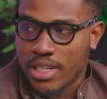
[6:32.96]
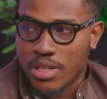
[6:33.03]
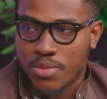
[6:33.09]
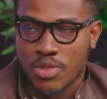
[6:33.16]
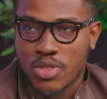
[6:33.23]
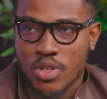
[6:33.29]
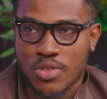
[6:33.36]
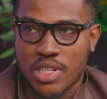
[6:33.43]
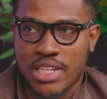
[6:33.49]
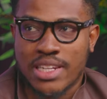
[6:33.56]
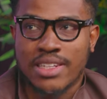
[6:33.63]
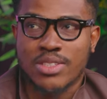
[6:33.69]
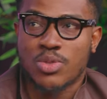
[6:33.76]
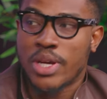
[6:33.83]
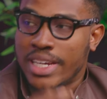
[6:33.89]
stuff like
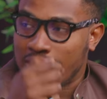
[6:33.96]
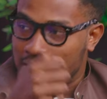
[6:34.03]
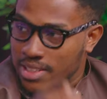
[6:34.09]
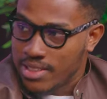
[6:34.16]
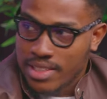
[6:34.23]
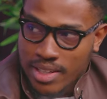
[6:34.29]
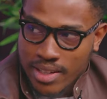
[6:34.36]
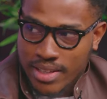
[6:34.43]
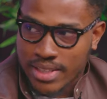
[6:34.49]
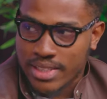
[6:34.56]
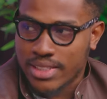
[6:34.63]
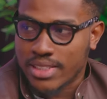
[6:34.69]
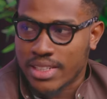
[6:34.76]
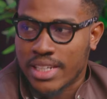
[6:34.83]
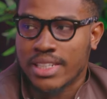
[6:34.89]
that. So I clicked the
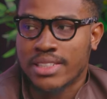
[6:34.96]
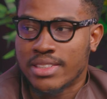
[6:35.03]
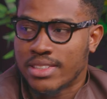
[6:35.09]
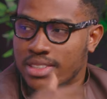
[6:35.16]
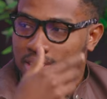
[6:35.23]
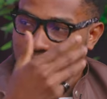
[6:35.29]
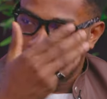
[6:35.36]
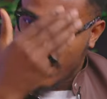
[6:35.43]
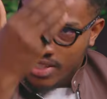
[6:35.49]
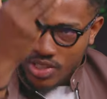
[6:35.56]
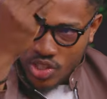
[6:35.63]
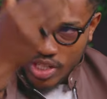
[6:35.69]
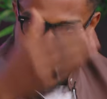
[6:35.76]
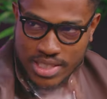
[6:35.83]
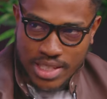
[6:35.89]
link and
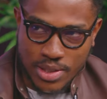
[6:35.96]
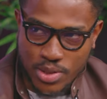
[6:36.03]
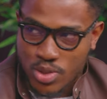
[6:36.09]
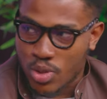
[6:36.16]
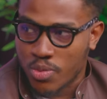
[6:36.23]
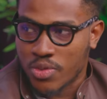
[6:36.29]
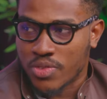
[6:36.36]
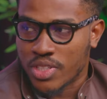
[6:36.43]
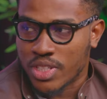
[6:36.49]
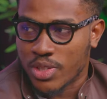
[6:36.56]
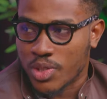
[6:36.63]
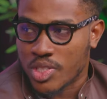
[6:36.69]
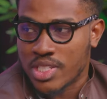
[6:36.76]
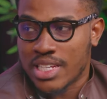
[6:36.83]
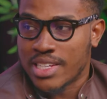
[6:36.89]
checked out some of the
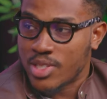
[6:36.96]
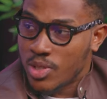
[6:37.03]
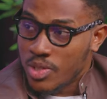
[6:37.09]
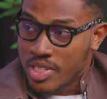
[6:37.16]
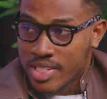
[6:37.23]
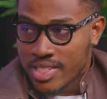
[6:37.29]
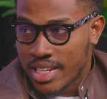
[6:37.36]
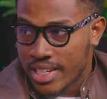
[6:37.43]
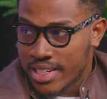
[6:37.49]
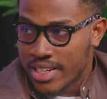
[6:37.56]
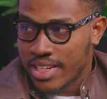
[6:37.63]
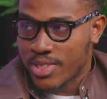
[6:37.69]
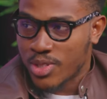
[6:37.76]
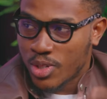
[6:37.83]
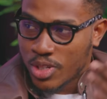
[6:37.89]
courses. I saw design
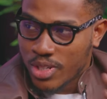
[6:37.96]
there. So